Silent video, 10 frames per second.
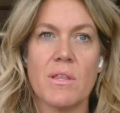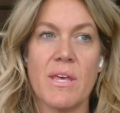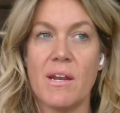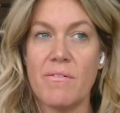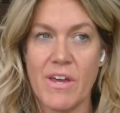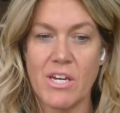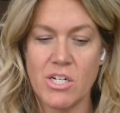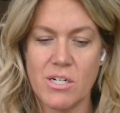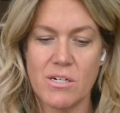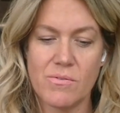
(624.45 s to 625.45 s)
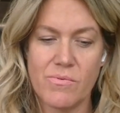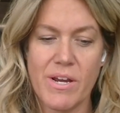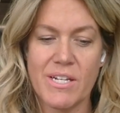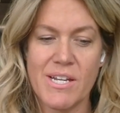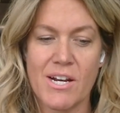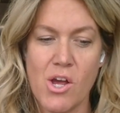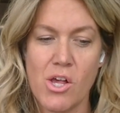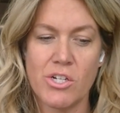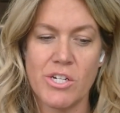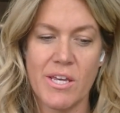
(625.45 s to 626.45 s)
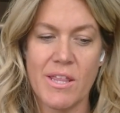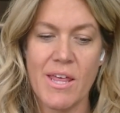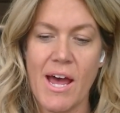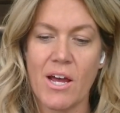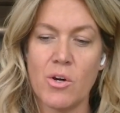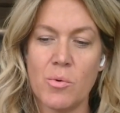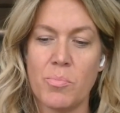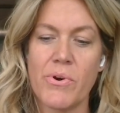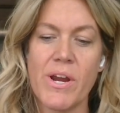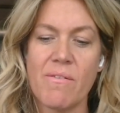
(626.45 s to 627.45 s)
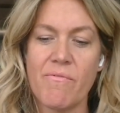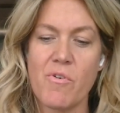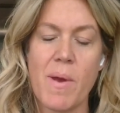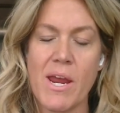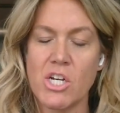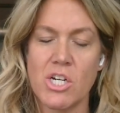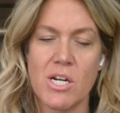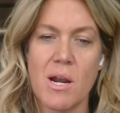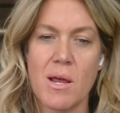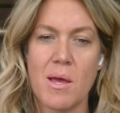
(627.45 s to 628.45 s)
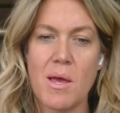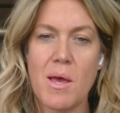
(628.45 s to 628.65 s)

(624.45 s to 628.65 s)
innovation, right, the technology that could bring information